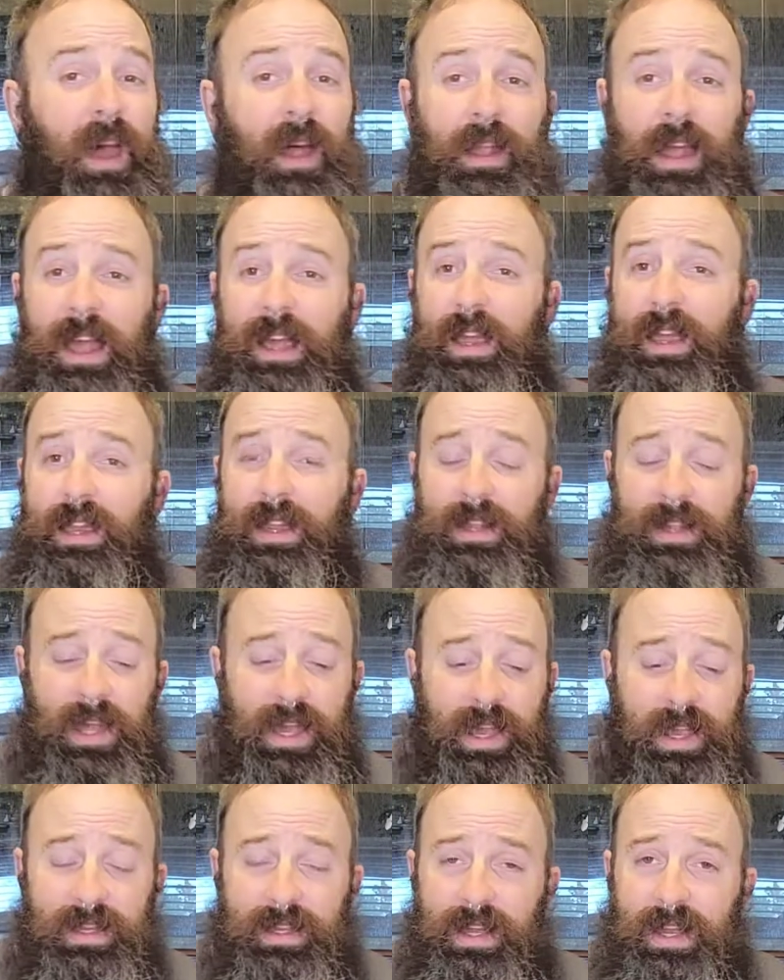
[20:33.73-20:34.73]

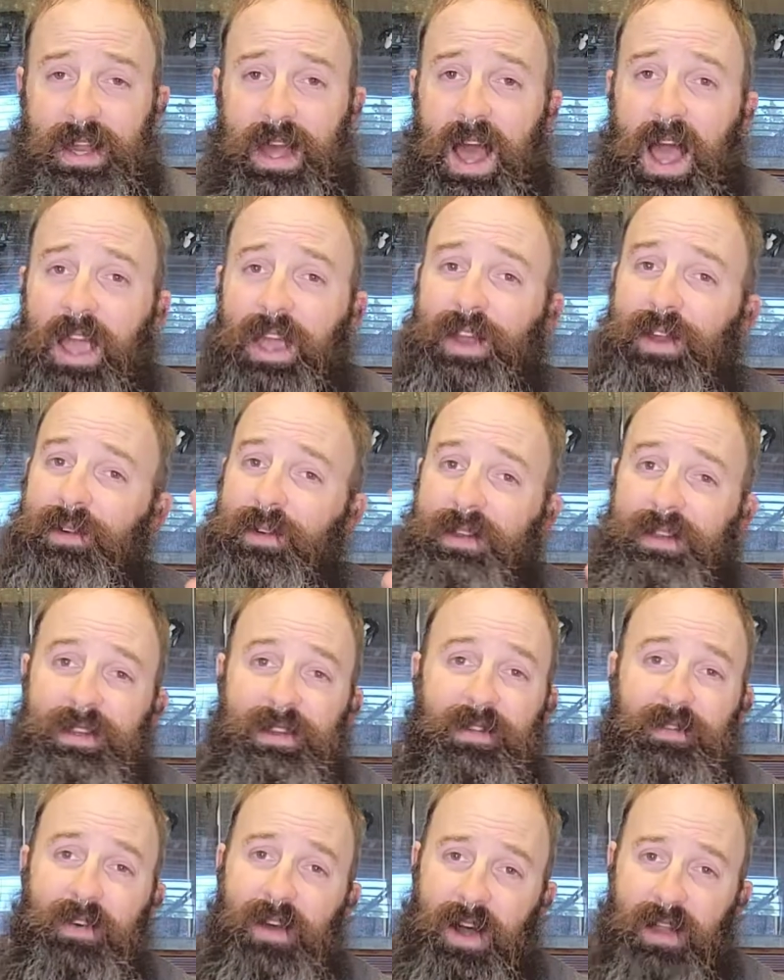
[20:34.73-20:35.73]
Like I said, I can always
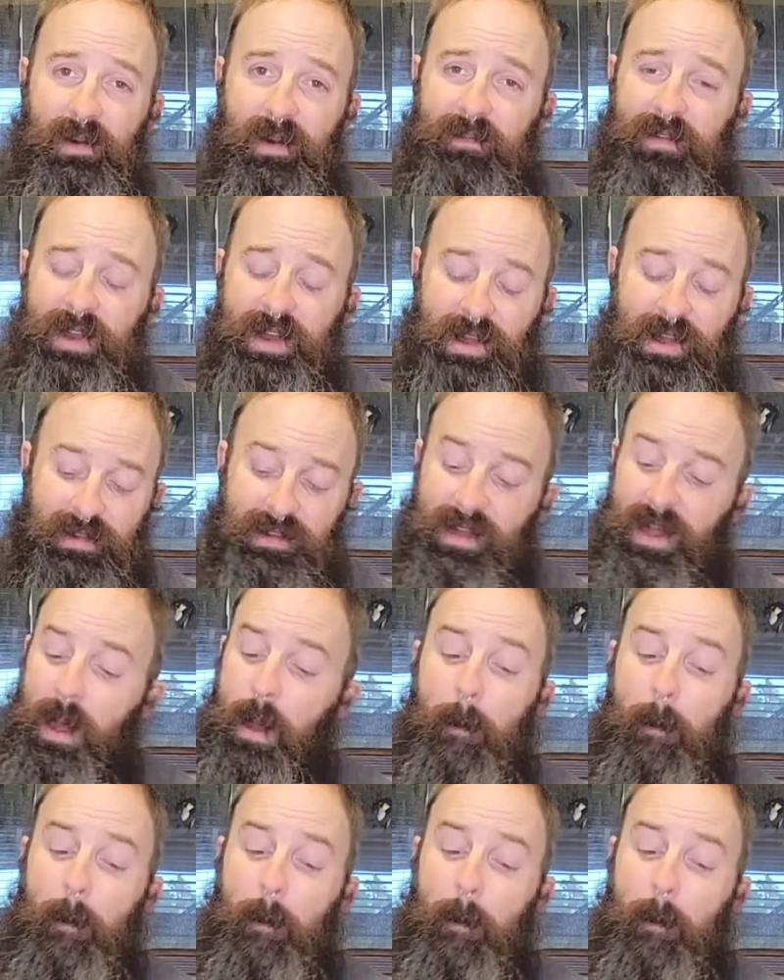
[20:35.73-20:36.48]
do follow-up videos.